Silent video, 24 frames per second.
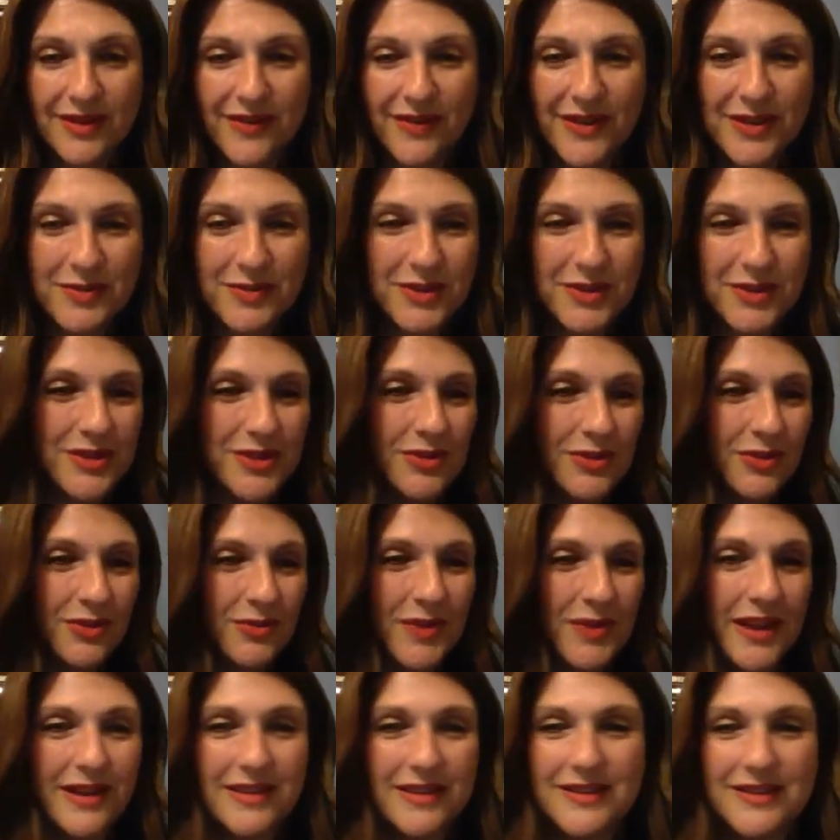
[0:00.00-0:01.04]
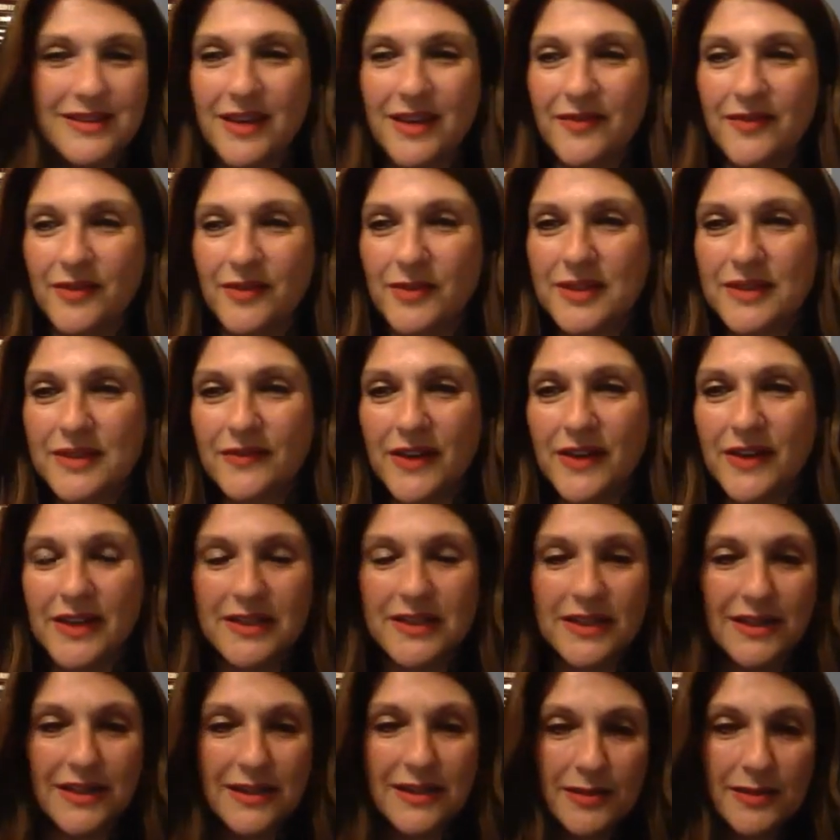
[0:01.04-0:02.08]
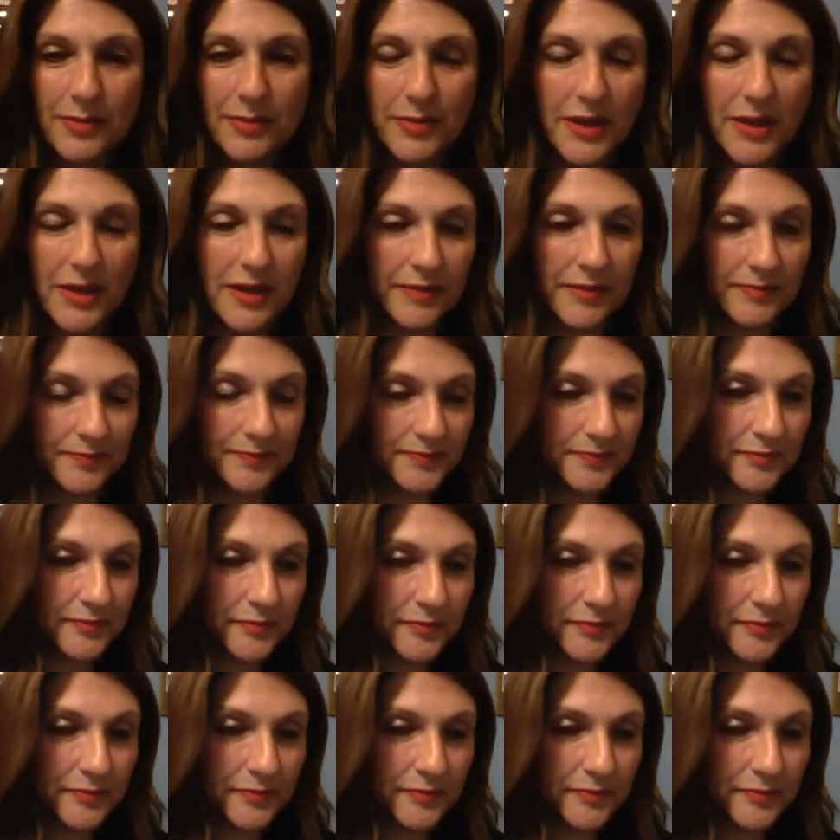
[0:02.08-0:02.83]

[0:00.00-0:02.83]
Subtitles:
If this was Zoom, I could see everyone's faces, but